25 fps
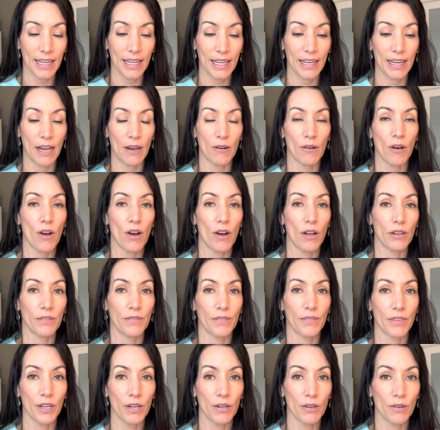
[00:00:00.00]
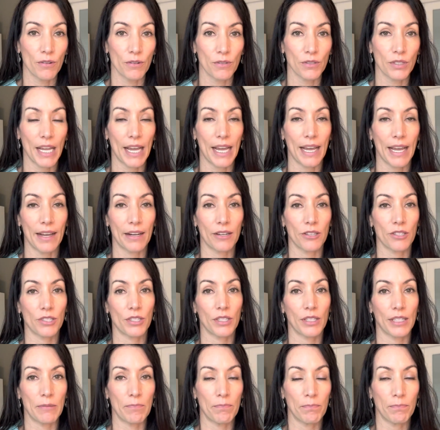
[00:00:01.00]
and how all of those
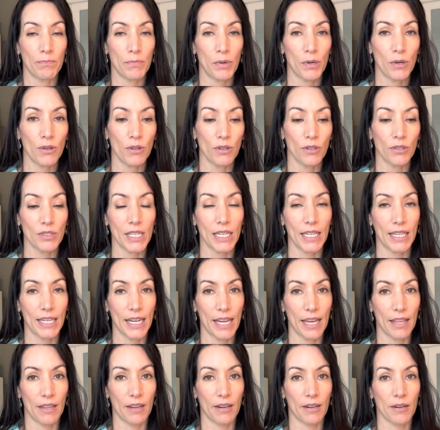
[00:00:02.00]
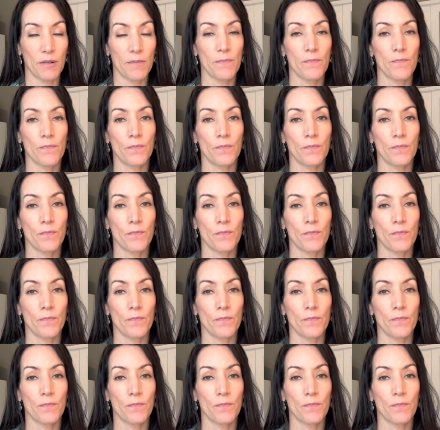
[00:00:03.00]
actually pull together